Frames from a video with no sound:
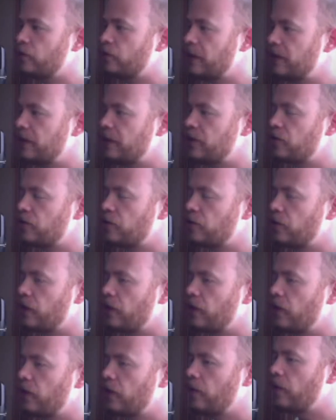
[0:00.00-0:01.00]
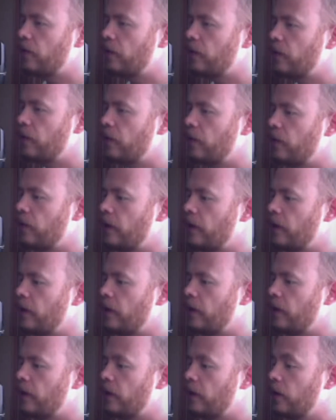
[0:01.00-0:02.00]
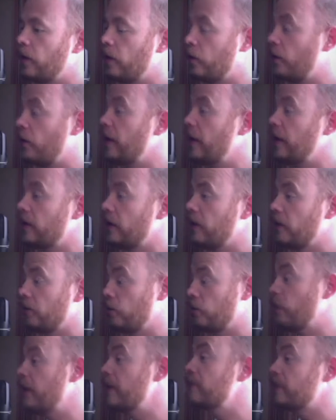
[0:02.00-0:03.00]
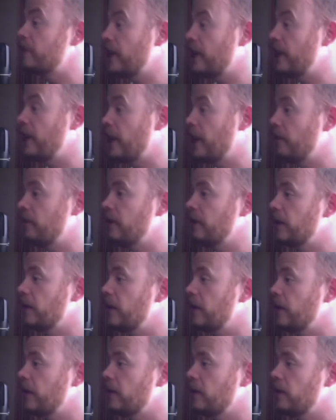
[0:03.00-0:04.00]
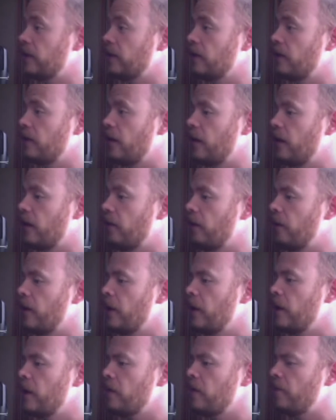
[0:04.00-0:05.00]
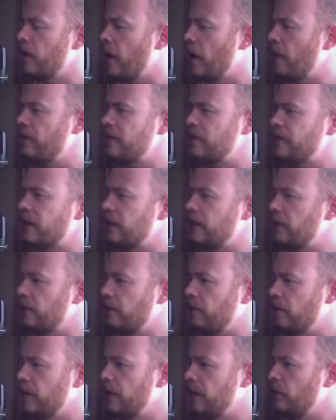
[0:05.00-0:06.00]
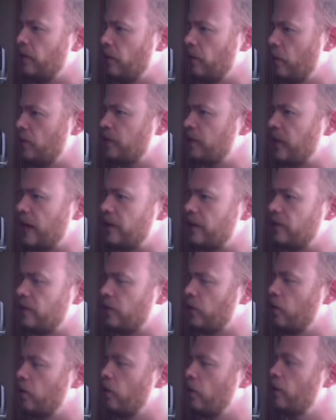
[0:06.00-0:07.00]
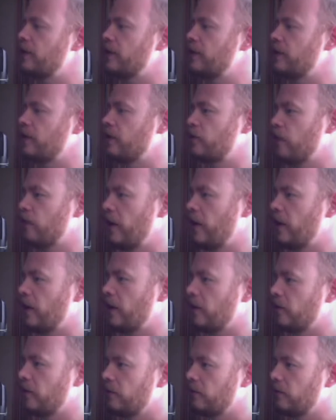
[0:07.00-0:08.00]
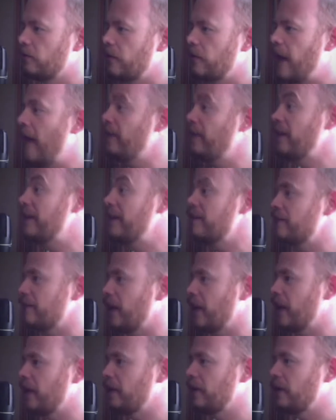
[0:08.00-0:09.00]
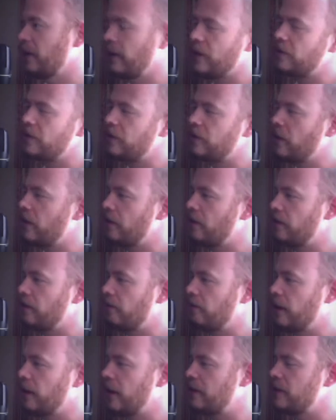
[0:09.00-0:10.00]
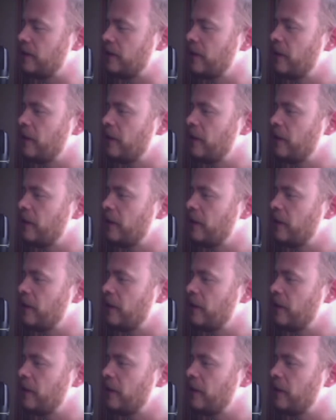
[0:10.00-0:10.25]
translations where where, where great where insight can be gleaned. Um, but obviously, even those guys, their goal isn't to try to have insight, and that's not that's